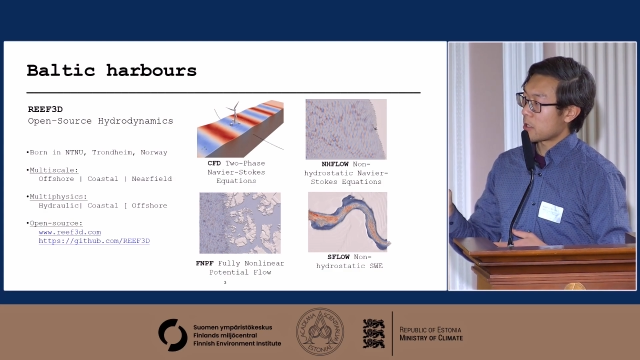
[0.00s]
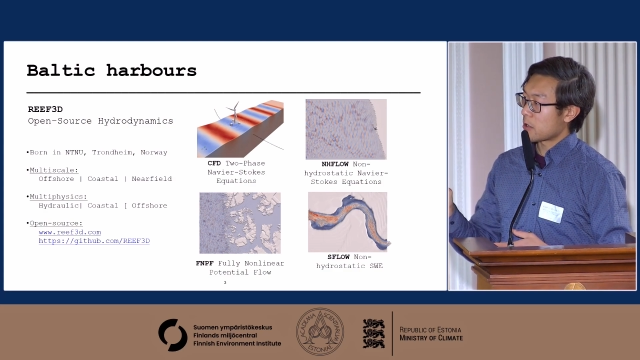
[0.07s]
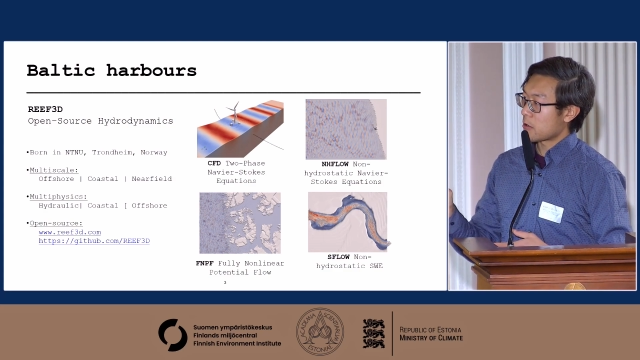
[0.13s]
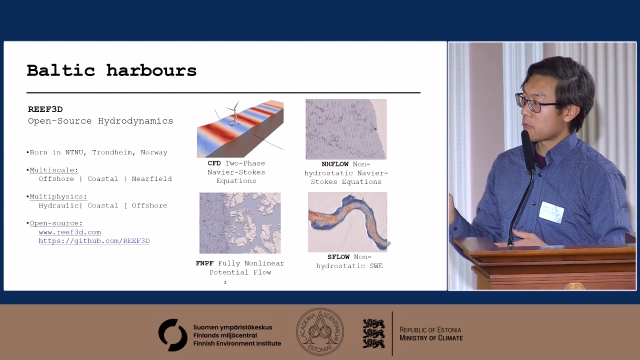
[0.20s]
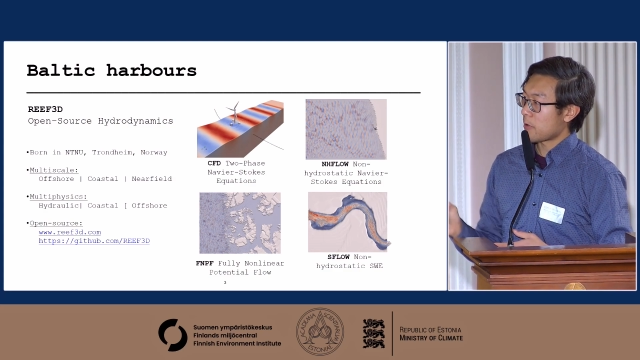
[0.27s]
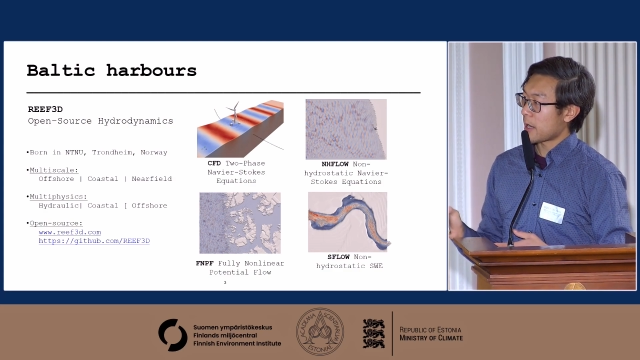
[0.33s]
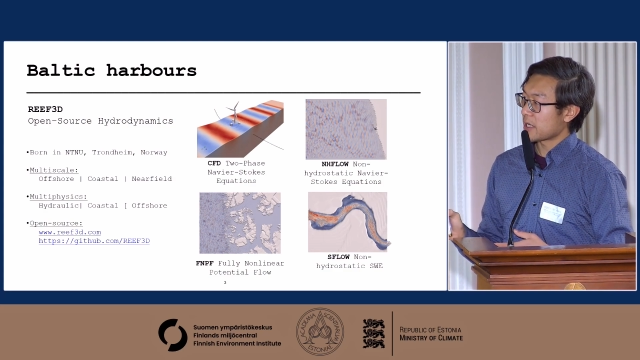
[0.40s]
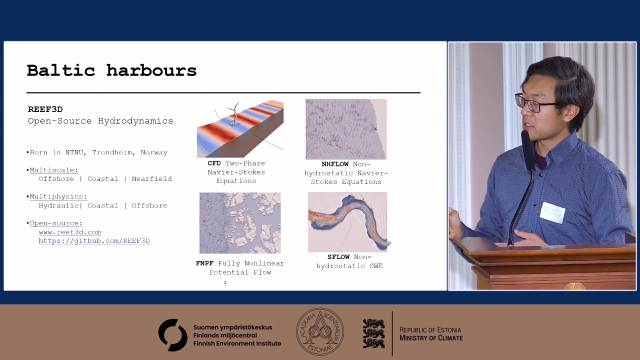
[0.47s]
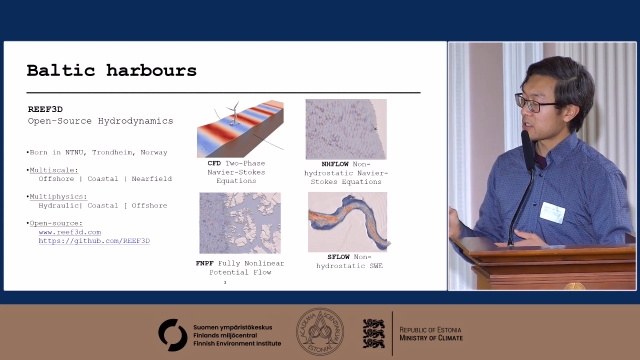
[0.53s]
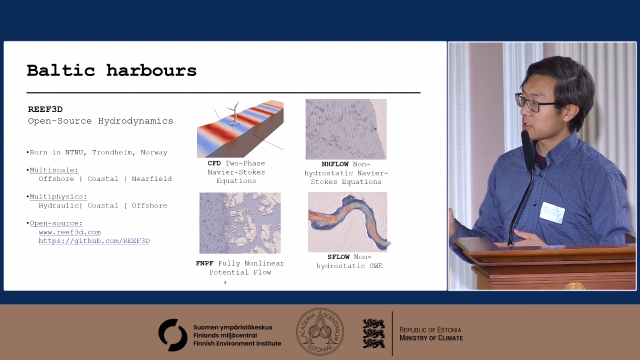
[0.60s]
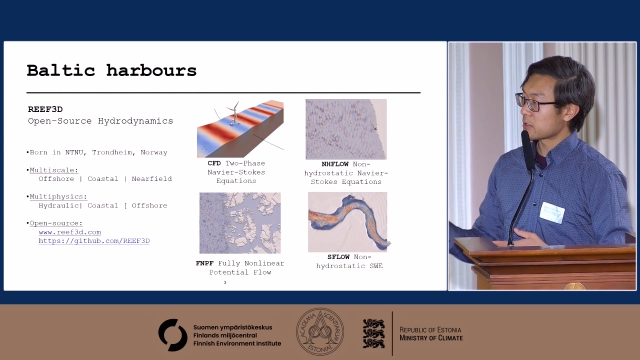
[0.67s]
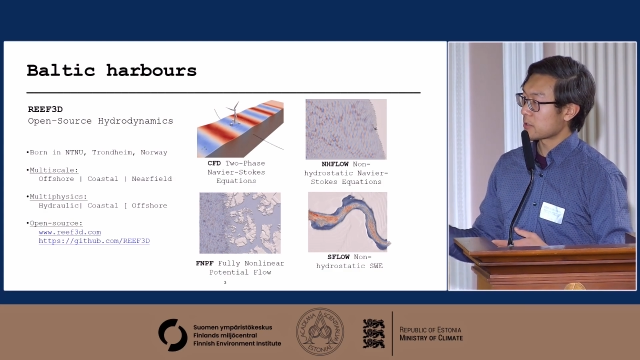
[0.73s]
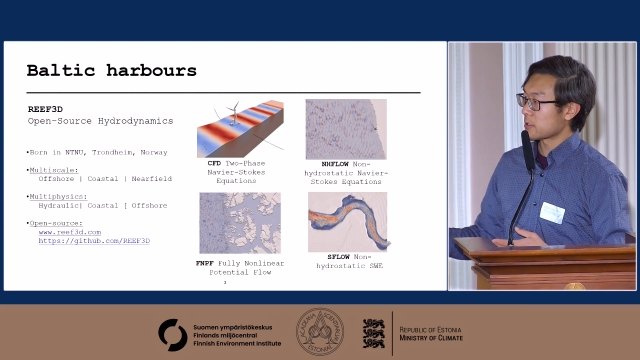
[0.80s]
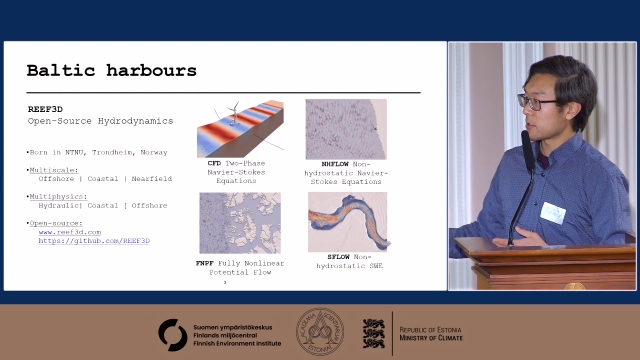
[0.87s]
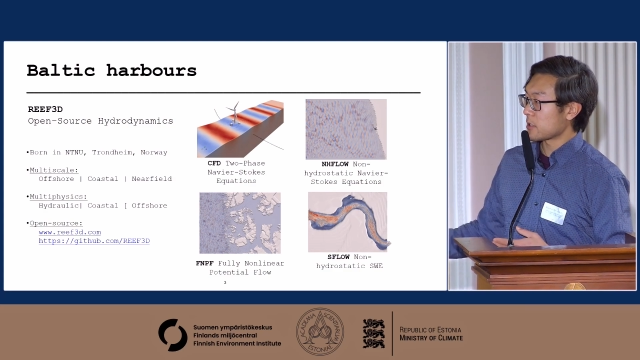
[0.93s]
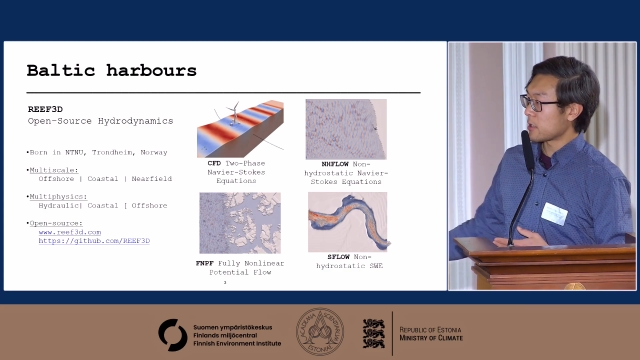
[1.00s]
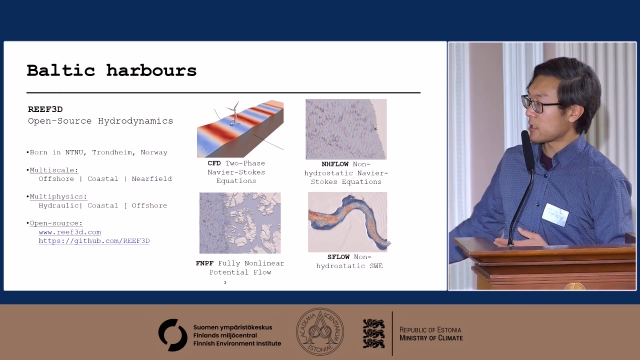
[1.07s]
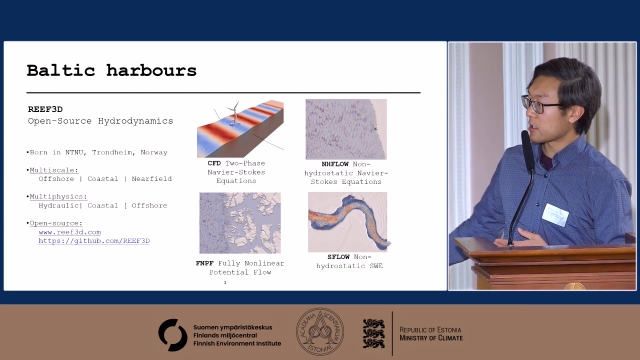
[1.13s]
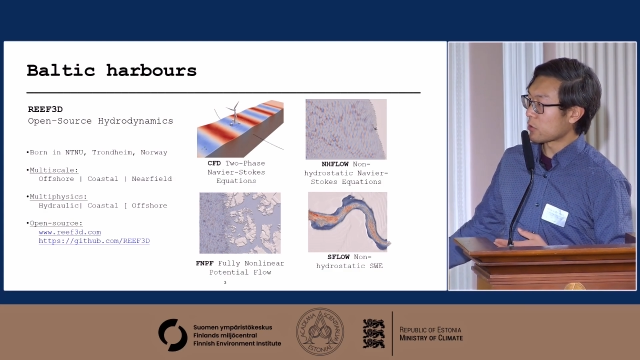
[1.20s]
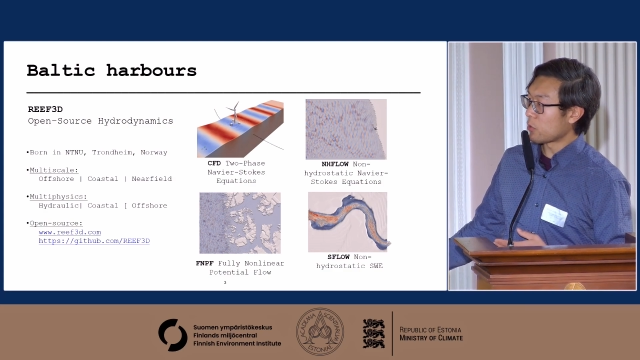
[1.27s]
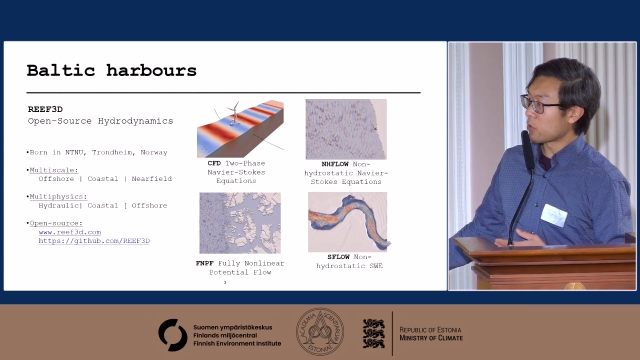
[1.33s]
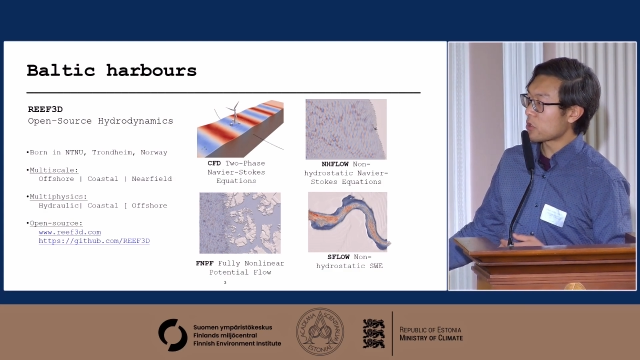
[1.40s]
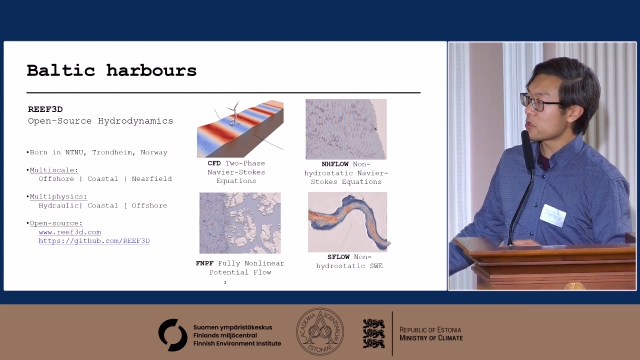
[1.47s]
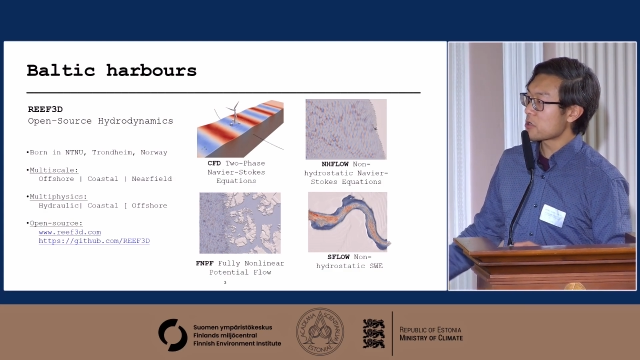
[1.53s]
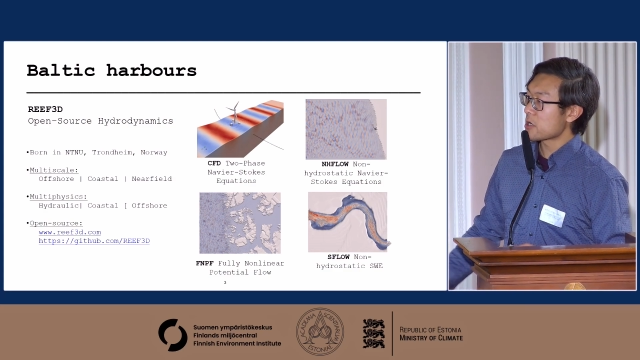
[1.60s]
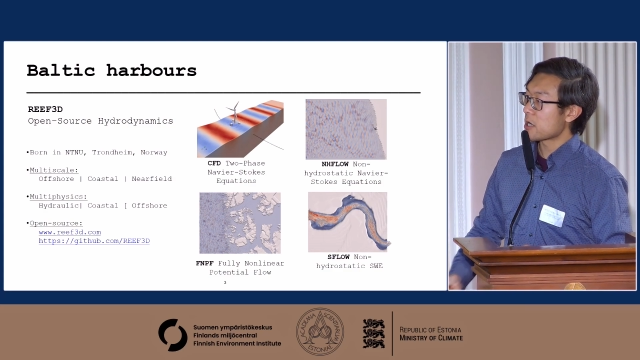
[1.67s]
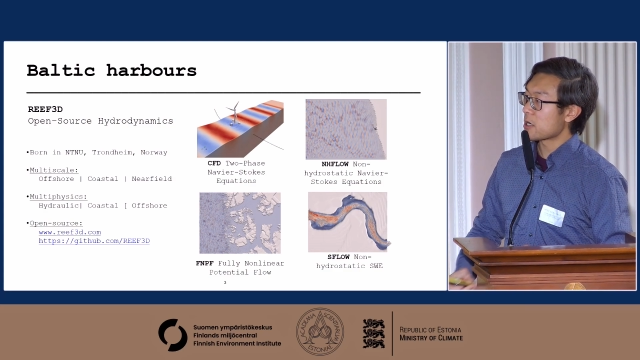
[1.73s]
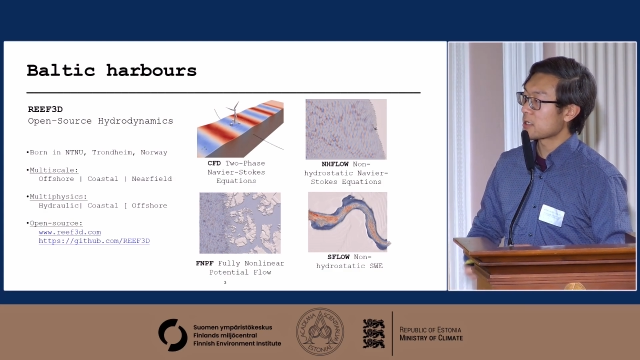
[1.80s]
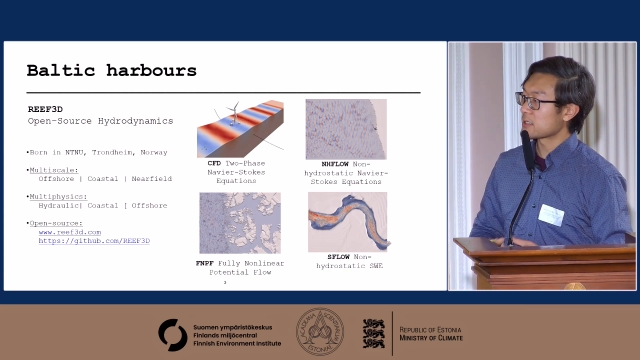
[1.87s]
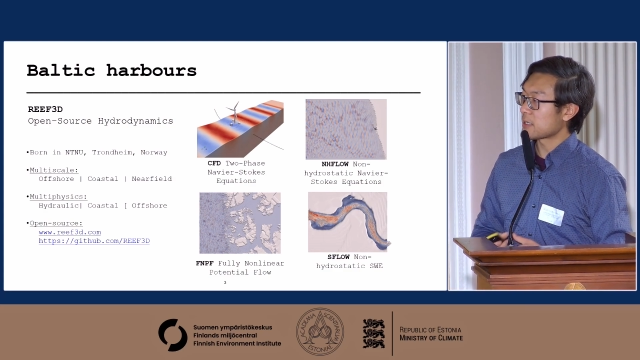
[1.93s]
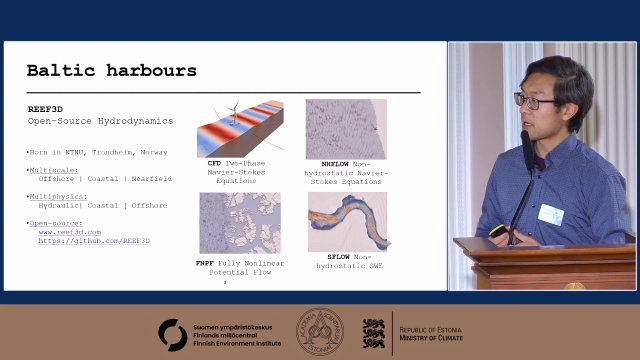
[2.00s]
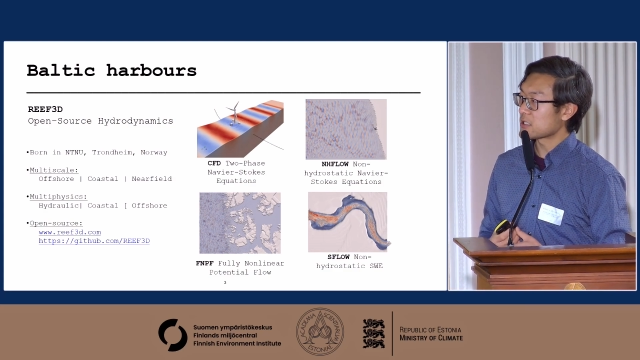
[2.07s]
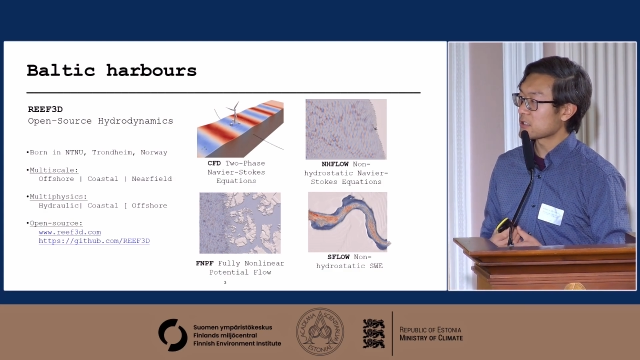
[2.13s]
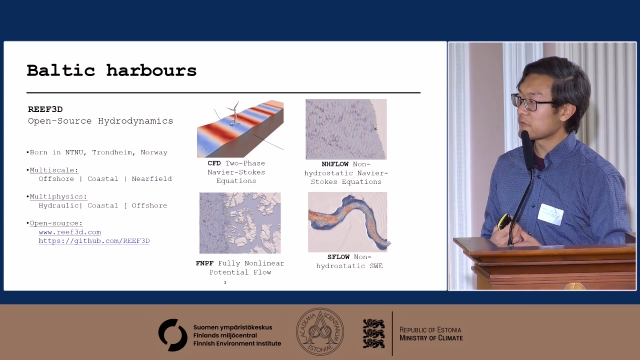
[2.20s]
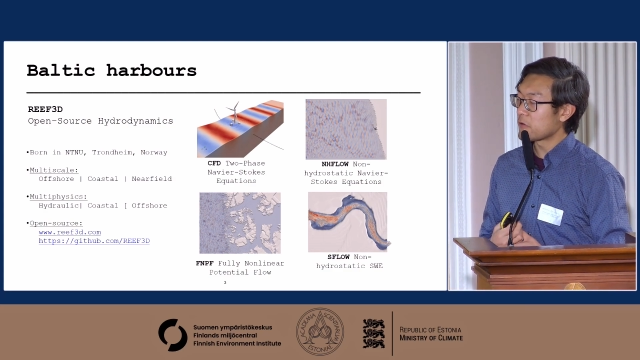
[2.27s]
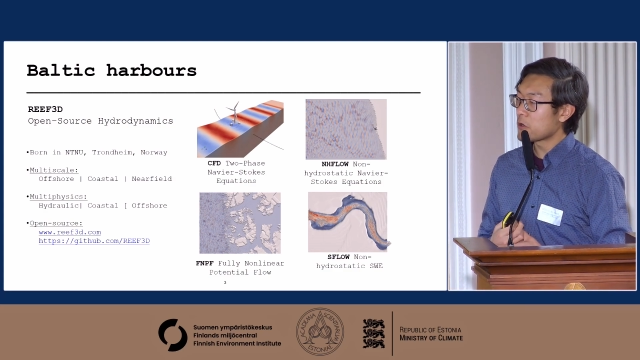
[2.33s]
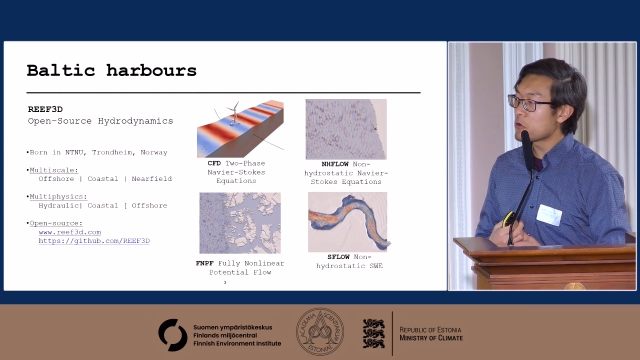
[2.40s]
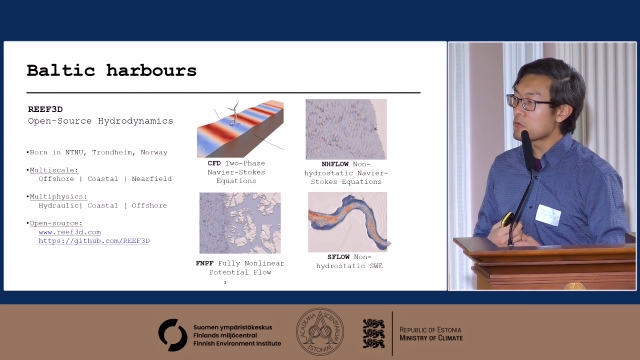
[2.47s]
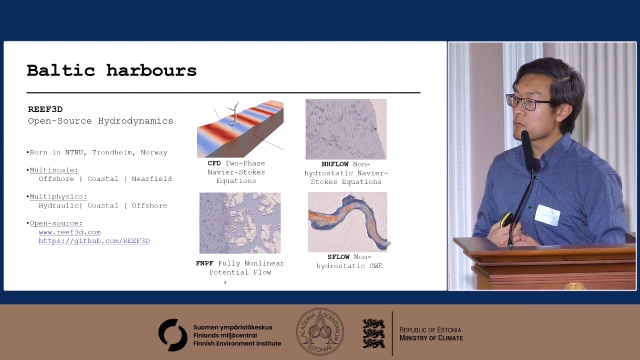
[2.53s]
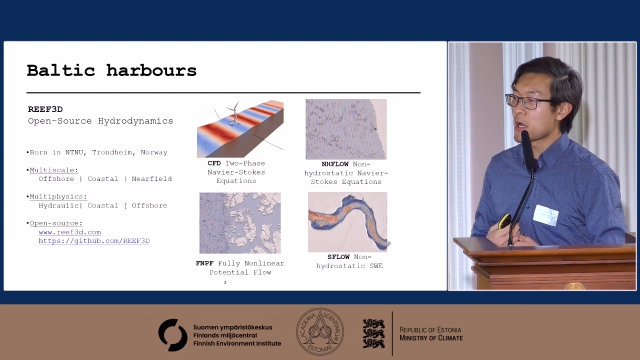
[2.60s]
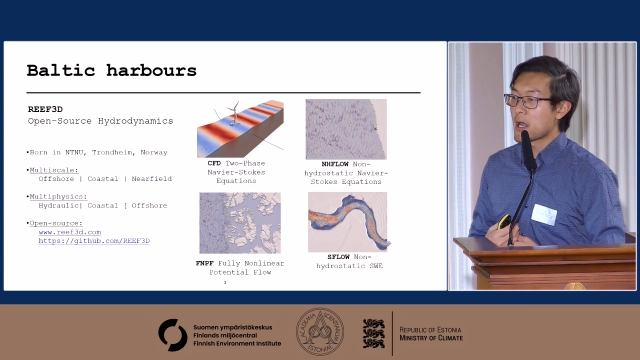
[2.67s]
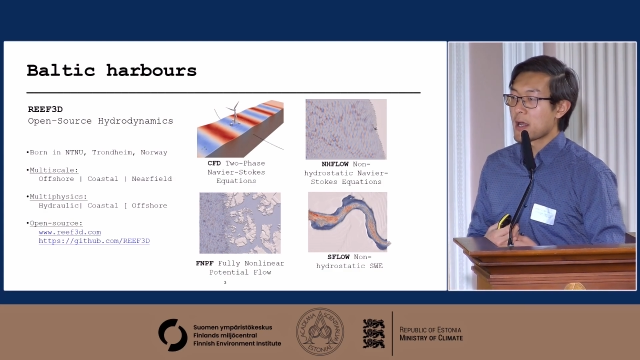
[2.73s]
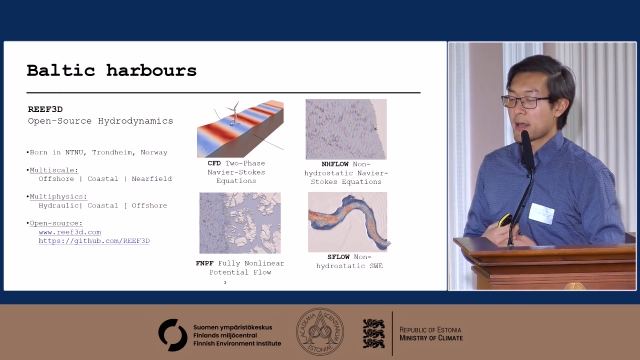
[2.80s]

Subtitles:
right corner is S-flow.